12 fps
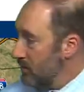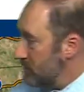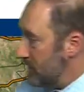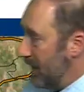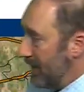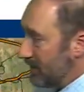
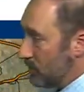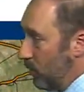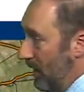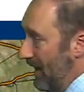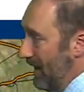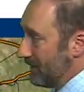Tonight,
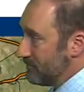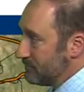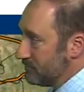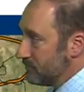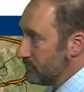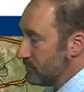quiet.
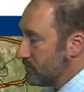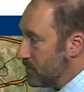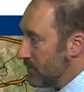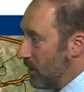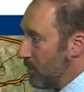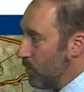
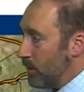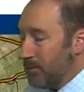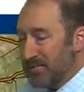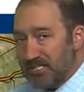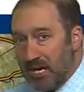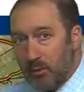Tomorrow morning, we
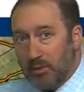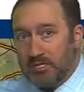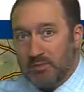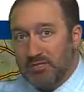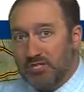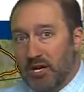start with
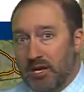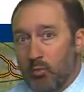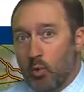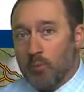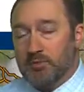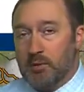some sun. It
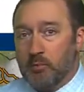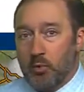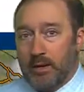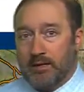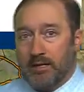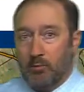warms up quickly.